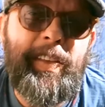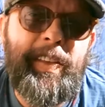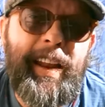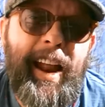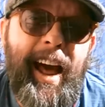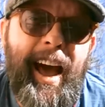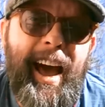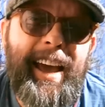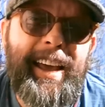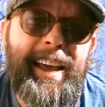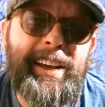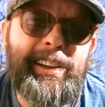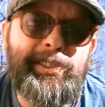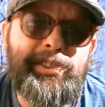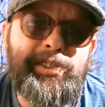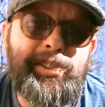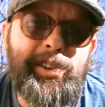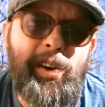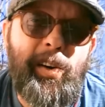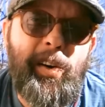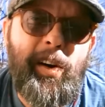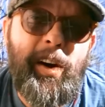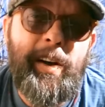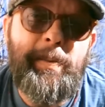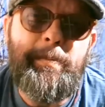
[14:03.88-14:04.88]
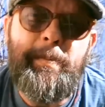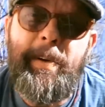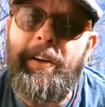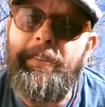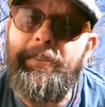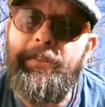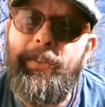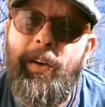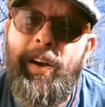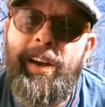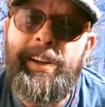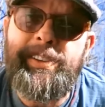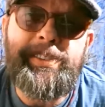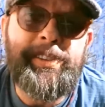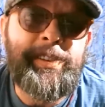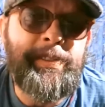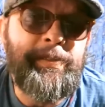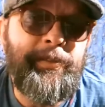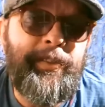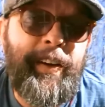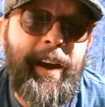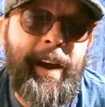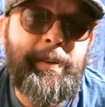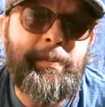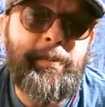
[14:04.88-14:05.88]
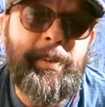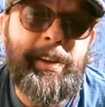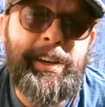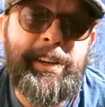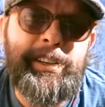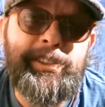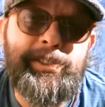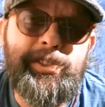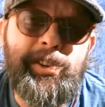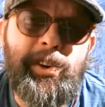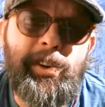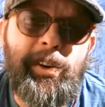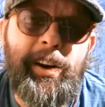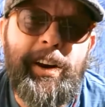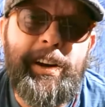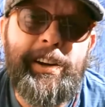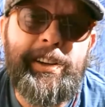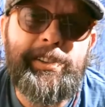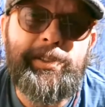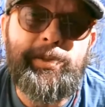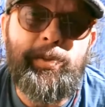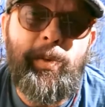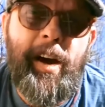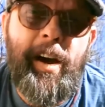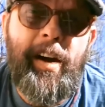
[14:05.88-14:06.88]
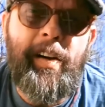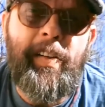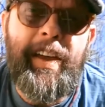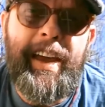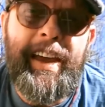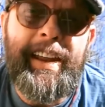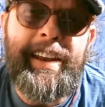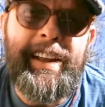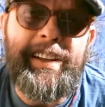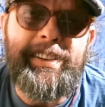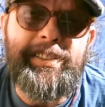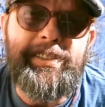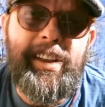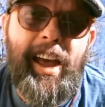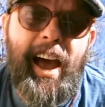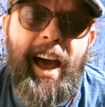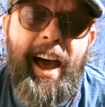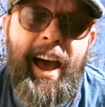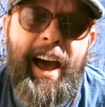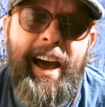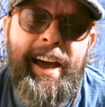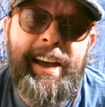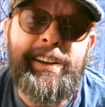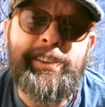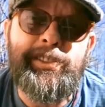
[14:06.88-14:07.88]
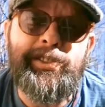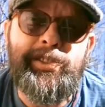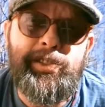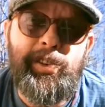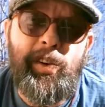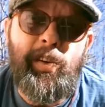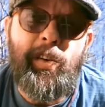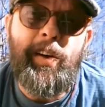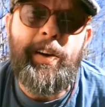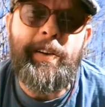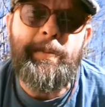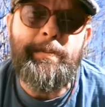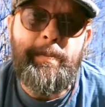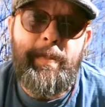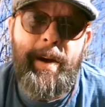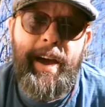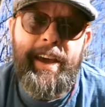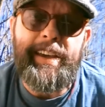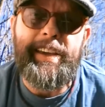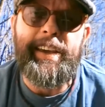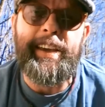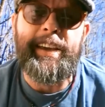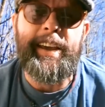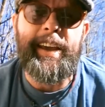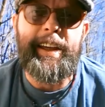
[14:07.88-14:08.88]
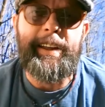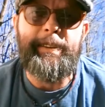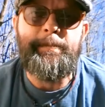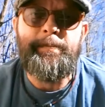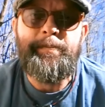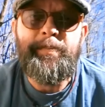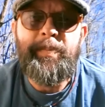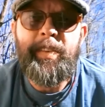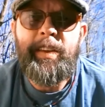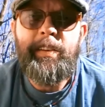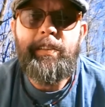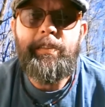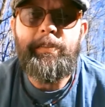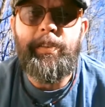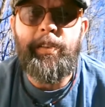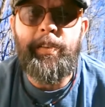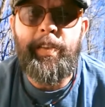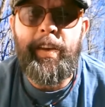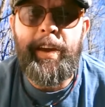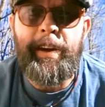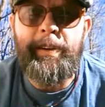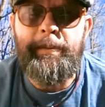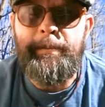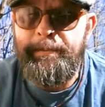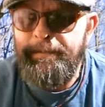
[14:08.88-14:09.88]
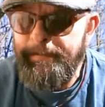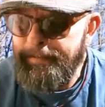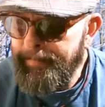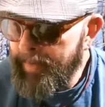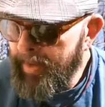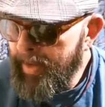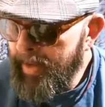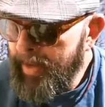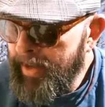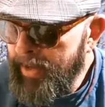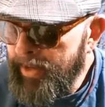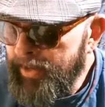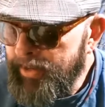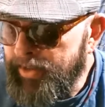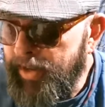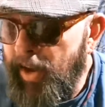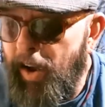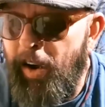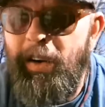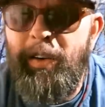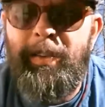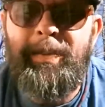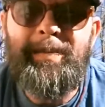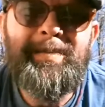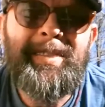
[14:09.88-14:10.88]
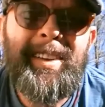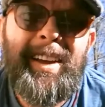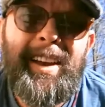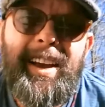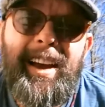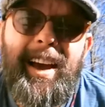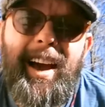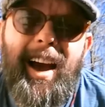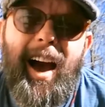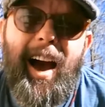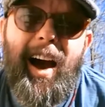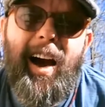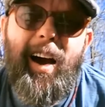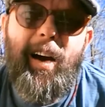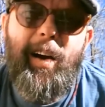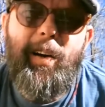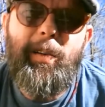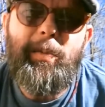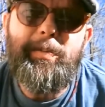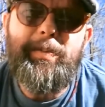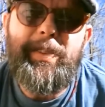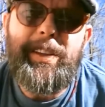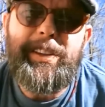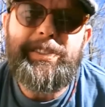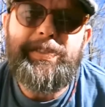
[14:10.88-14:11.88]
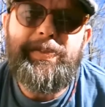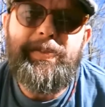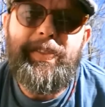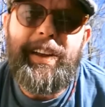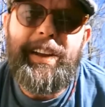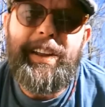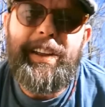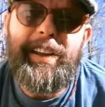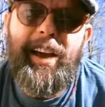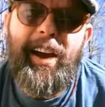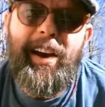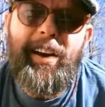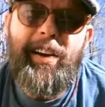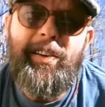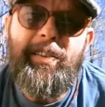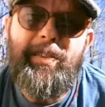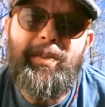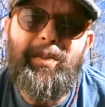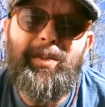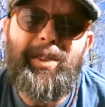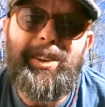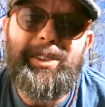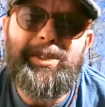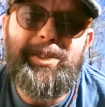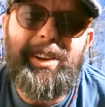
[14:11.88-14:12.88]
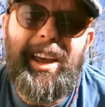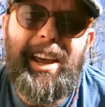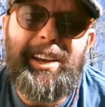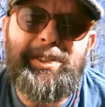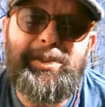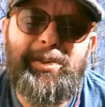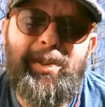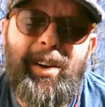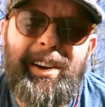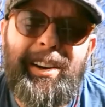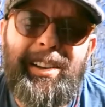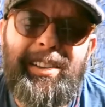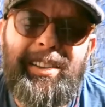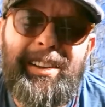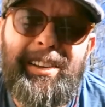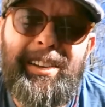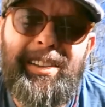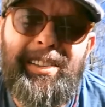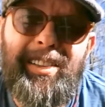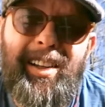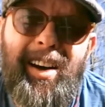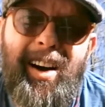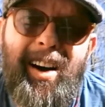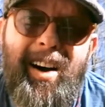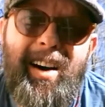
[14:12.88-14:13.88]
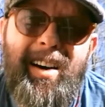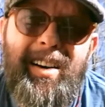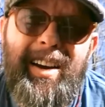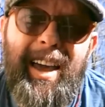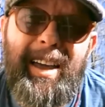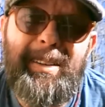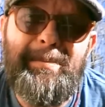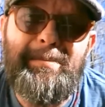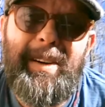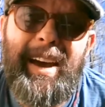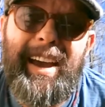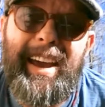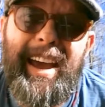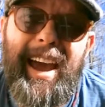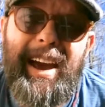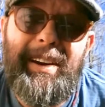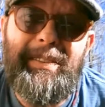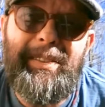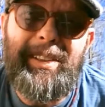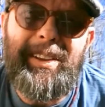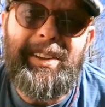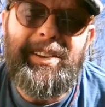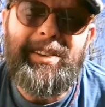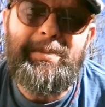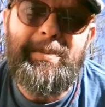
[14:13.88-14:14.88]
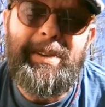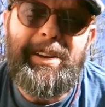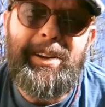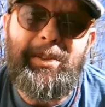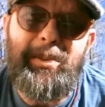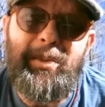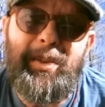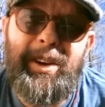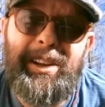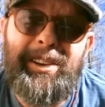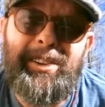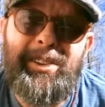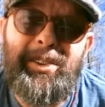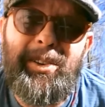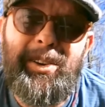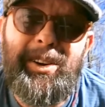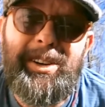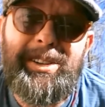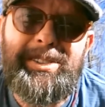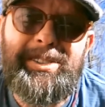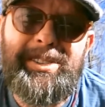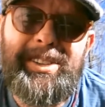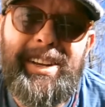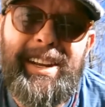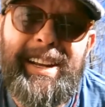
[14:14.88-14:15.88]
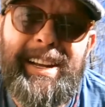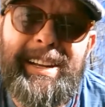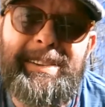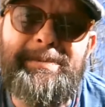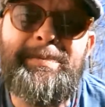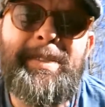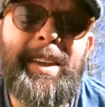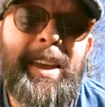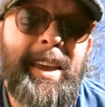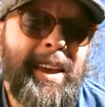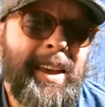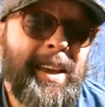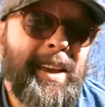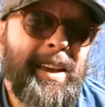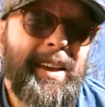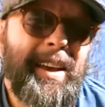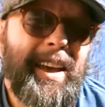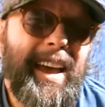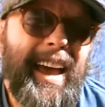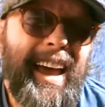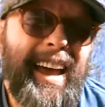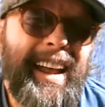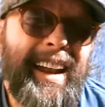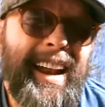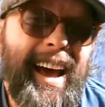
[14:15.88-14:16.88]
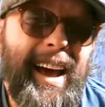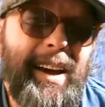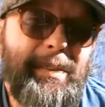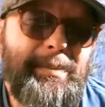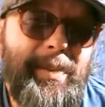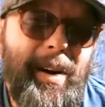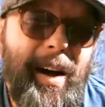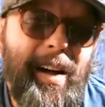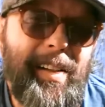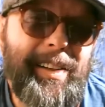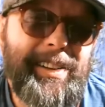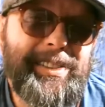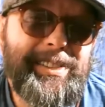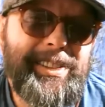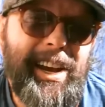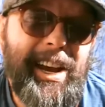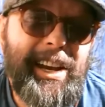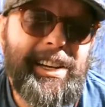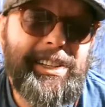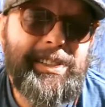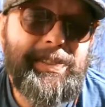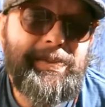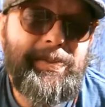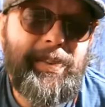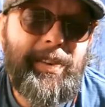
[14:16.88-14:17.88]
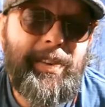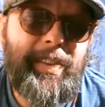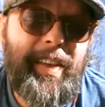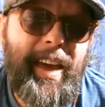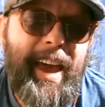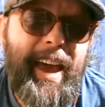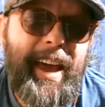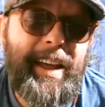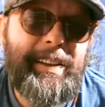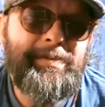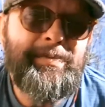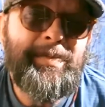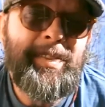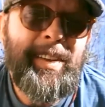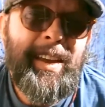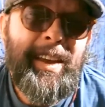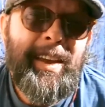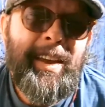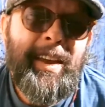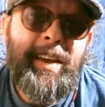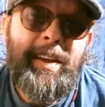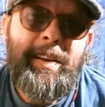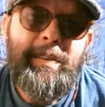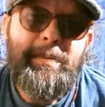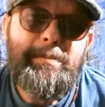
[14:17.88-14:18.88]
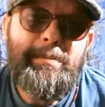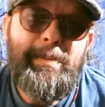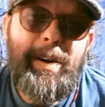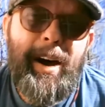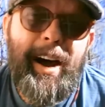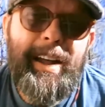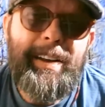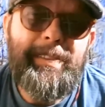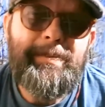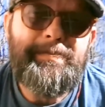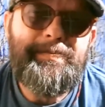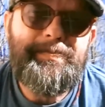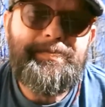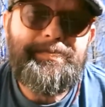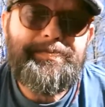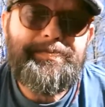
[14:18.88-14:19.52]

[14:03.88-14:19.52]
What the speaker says: that I enjoy. My friends and family enjoy it as well, and I enjoy making it for them. So I hope this video, which has run a little long and may have a little bit of wind noise in it, and I apologize for that, but